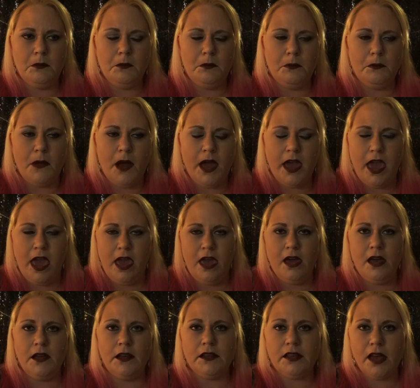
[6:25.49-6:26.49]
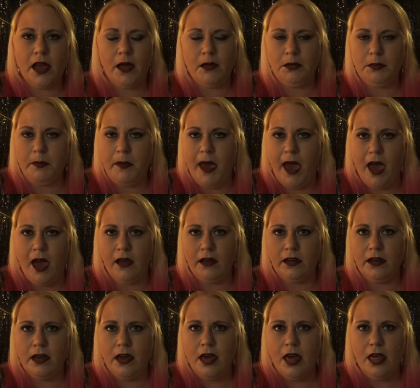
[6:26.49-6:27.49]
my aunt typed
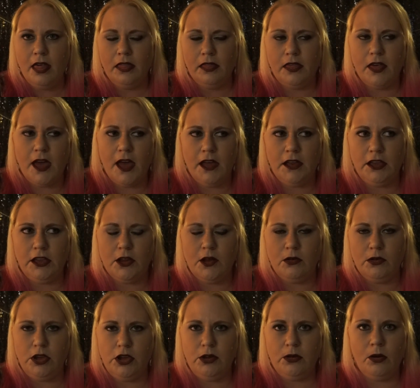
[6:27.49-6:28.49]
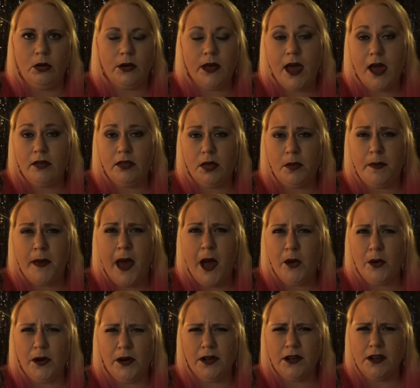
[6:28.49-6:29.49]
back that, you know, "You don't have the
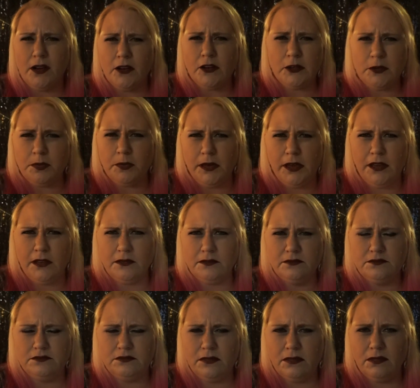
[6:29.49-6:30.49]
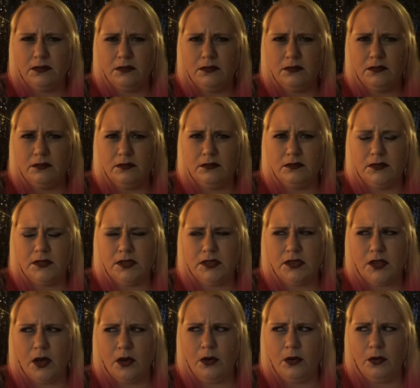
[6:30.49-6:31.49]
power to curse me."
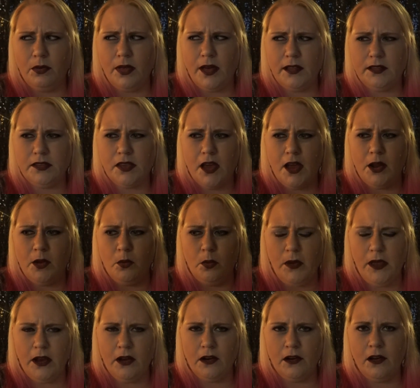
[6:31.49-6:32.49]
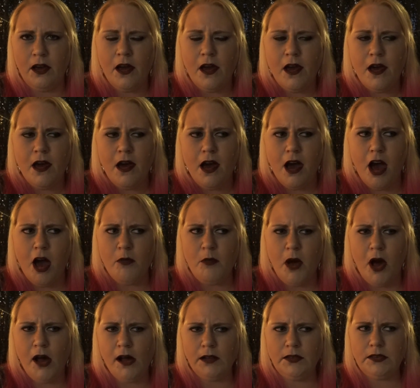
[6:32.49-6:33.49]
So that's kind of weird.
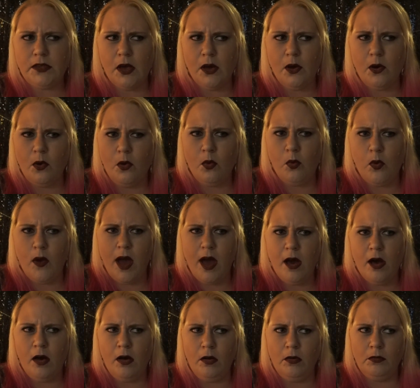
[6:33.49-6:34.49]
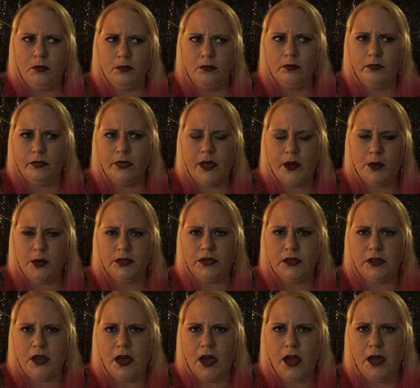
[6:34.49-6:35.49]
Also, well, there was a
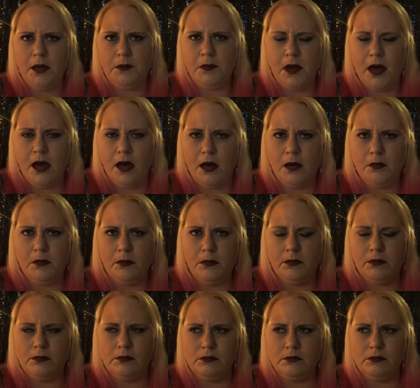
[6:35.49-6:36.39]
time